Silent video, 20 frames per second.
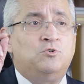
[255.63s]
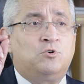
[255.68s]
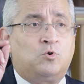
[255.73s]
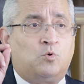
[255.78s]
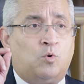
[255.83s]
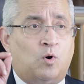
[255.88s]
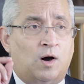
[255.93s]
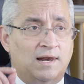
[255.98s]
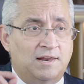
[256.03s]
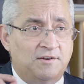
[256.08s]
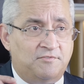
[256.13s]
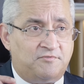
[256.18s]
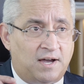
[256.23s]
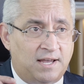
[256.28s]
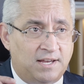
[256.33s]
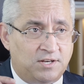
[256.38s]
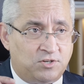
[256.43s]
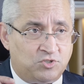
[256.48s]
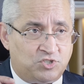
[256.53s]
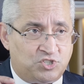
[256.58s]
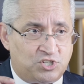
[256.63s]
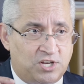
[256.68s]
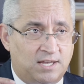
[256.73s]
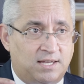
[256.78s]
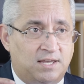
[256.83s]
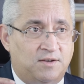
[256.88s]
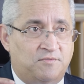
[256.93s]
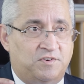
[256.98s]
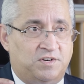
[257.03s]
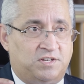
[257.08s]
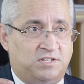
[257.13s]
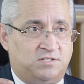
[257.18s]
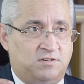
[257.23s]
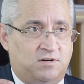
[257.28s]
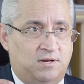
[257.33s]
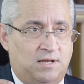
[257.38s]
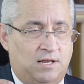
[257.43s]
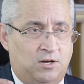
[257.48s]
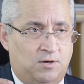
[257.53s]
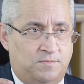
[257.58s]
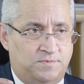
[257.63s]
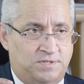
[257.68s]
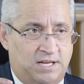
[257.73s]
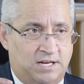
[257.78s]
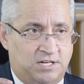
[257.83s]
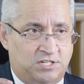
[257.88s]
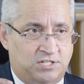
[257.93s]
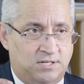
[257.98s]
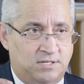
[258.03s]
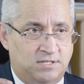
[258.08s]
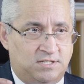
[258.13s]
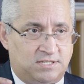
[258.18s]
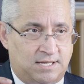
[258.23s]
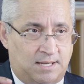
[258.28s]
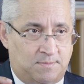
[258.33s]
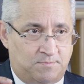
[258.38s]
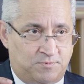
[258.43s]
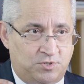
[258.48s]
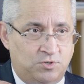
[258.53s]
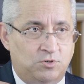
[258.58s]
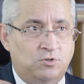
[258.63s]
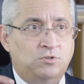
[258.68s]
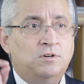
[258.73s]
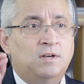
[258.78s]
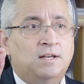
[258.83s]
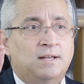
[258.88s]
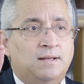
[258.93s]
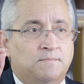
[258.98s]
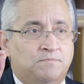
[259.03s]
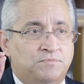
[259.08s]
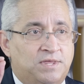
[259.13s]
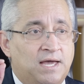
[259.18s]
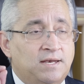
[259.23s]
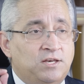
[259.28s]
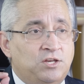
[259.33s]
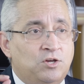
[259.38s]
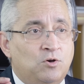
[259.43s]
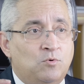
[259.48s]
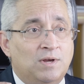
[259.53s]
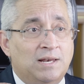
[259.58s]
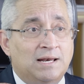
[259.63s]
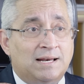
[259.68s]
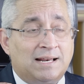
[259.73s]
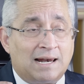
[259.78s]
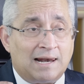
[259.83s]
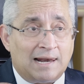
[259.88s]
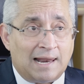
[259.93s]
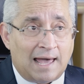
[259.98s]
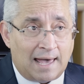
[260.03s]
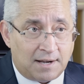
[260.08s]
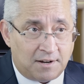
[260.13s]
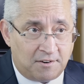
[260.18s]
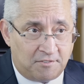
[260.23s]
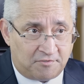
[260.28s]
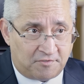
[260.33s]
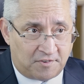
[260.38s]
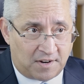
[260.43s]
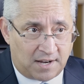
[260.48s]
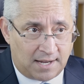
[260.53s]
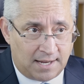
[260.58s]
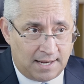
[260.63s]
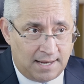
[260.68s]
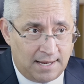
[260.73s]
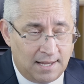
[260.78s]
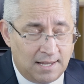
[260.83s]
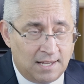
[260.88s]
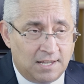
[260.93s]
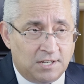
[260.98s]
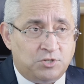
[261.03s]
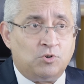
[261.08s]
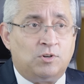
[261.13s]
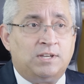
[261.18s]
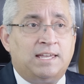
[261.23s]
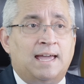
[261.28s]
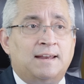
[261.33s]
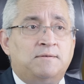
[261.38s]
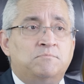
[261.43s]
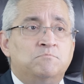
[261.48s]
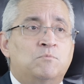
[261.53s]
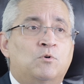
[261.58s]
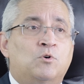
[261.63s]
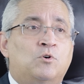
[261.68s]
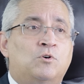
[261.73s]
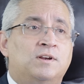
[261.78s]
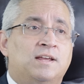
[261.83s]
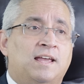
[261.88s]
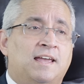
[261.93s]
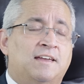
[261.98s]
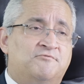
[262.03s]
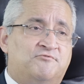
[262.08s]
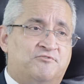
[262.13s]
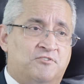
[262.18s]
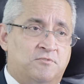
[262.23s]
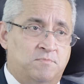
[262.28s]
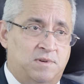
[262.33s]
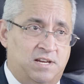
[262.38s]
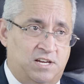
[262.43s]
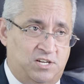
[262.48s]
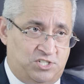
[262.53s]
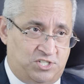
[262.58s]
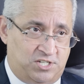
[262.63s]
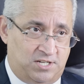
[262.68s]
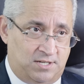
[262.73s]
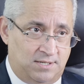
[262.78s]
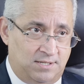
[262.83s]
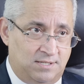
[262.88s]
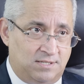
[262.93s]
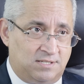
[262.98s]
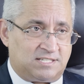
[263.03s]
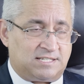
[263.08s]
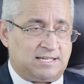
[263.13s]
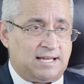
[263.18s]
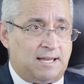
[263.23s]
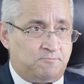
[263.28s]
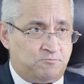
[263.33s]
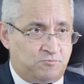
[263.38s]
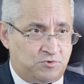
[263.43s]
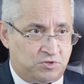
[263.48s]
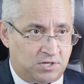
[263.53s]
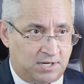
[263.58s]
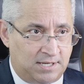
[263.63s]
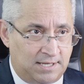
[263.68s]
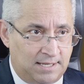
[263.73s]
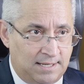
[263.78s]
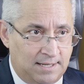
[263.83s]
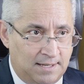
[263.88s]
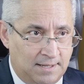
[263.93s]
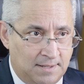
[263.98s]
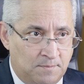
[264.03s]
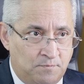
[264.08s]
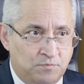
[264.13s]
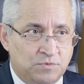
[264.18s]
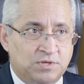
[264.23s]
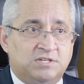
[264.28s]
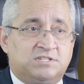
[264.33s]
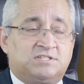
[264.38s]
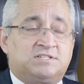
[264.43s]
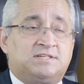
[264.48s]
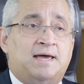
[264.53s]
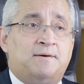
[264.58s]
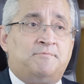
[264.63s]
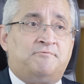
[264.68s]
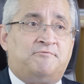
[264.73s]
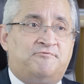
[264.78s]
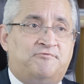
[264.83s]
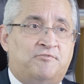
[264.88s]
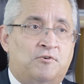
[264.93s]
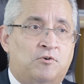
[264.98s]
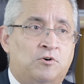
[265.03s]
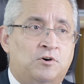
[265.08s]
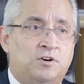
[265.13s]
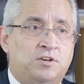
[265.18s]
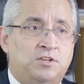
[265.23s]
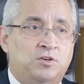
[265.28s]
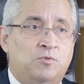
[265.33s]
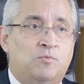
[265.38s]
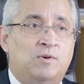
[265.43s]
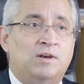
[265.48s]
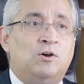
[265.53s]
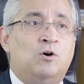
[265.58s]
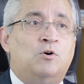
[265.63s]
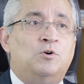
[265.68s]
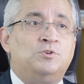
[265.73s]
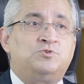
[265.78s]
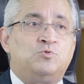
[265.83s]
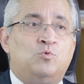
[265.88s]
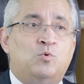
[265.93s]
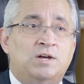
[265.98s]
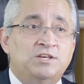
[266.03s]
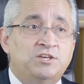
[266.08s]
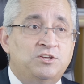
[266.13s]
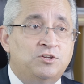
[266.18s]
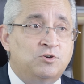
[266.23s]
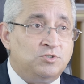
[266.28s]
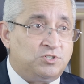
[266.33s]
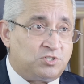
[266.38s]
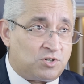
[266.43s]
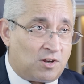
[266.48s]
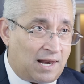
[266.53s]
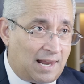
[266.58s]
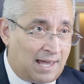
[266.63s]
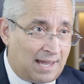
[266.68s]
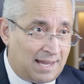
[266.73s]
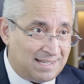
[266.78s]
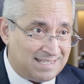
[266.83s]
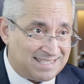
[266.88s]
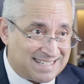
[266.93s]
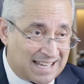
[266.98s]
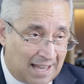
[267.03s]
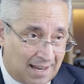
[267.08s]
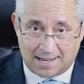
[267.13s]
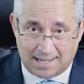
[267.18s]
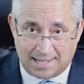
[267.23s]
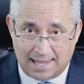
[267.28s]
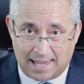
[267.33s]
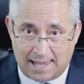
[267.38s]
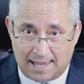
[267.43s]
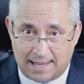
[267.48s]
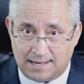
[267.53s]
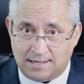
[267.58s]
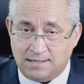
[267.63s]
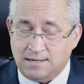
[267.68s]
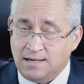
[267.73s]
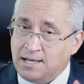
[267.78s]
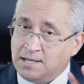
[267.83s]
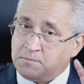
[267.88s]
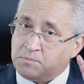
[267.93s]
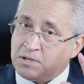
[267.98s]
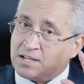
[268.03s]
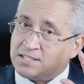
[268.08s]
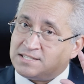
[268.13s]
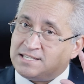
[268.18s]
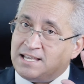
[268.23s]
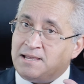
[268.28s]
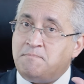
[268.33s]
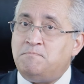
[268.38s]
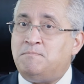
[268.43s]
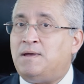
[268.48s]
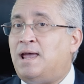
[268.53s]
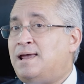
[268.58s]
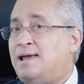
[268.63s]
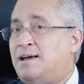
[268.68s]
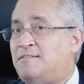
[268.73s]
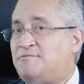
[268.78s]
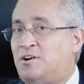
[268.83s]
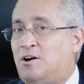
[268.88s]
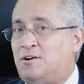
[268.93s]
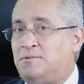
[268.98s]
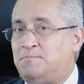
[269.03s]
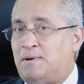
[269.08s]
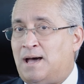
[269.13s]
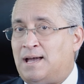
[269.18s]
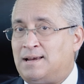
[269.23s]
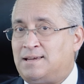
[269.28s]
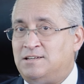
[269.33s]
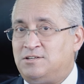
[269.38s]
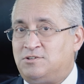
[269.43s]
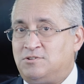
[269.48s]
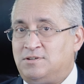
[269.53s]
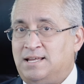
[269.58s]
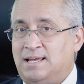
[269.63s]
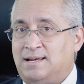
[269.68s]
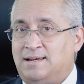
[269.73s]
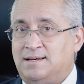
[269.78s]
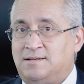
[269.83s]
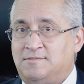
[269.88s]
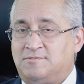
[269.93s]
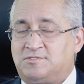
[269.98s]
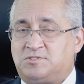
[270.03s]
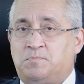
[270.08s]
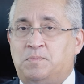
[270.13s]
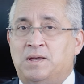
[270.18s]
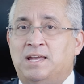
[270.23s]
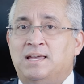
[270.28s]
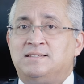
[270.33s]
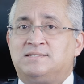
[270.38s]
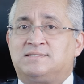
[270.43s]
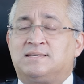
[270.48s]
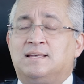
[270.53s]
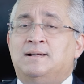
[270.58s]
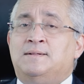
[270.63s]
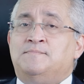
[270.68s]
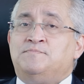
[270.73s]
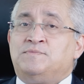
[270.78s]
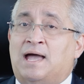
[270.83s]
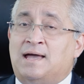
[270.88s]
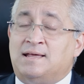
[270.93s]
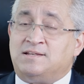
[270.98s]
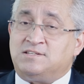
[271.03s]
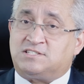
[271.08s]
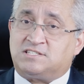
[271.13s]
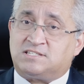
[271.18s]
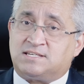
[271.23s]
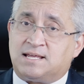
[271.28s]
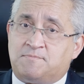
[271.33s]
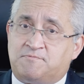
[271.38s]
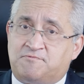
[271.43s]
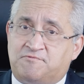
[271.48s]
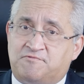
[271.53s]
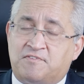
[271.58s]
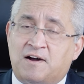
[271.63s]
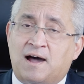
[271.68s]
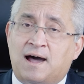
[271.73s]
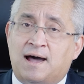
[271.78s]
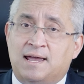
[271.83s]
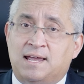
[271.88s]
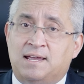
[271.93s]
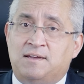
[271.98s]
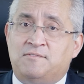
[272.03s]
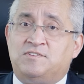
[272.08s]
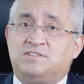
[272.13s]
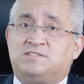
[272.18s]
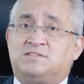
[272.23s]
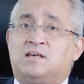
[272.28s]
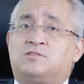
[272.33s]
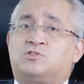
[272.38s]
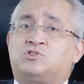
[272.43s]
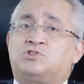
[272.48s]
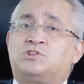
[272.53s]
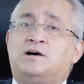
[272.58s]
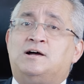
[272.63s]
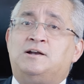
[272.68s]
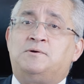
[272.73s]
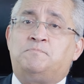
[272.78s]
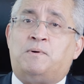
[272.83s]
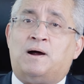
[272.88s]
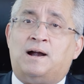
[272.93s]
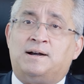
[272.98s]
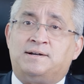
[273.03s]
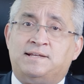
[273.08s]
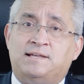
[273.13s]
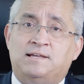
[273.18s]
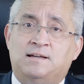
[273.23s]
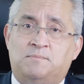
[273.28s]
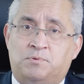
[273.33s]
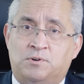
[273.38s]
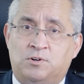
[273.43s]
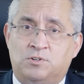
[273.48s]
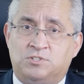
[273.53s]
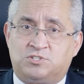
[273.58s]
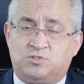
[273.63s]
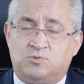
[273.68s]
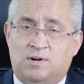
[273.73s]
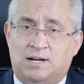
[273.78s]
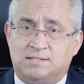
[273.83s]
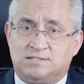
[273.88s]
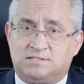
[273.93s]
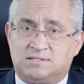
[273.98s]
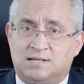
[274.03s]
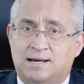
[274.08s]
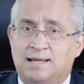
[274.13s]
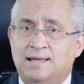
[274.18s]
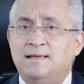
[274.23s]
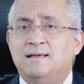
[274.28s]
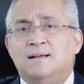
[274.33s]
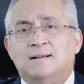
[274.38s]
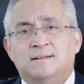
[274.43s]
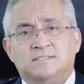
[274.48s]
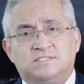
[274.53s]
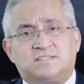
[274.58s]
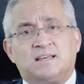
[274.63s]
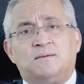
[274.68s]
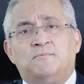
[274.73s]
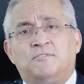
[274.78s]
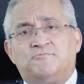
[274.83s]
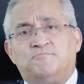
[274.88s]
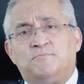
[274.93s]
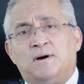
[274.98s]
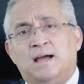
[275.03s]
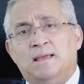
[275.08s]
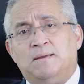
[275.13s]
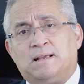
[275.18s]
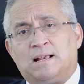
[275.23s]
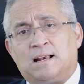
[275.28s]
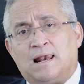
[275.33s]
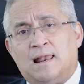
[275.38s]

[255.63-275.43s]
qualify to check if it is the real objection, step 2. Then you will clarify to get more information, step 3. Step 4, you will go to a neutralize again because he may have gone back into negative space. And step 5 is the third party approach to answering. Some of my